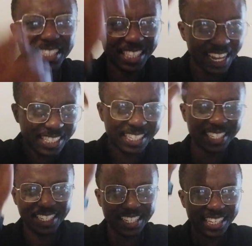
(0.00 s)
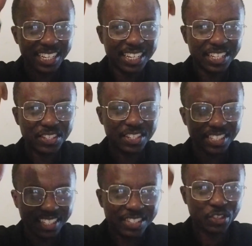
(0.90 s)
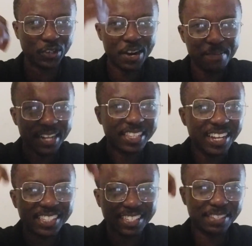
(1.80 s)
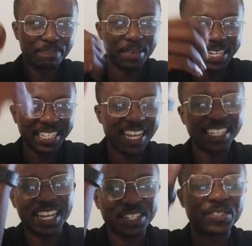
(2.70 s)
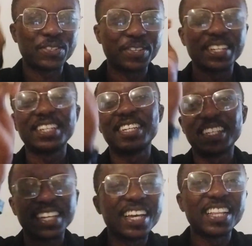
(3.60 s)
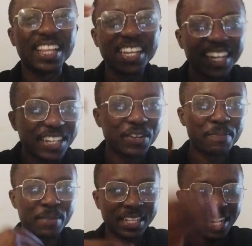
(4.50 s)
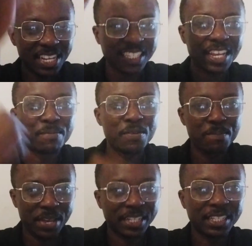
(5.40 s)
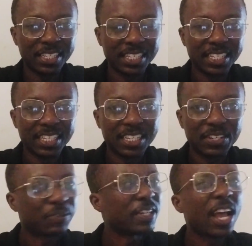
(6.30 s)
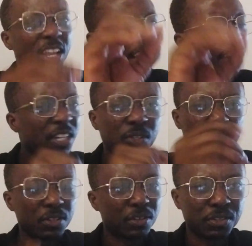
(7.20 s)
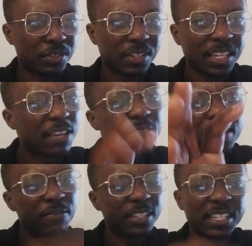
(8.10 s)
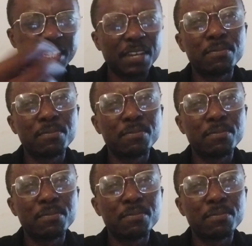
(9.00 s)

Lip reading: that trauma, that burden that has lingered on men, that has come on men, whether you like it or not, even if it's in the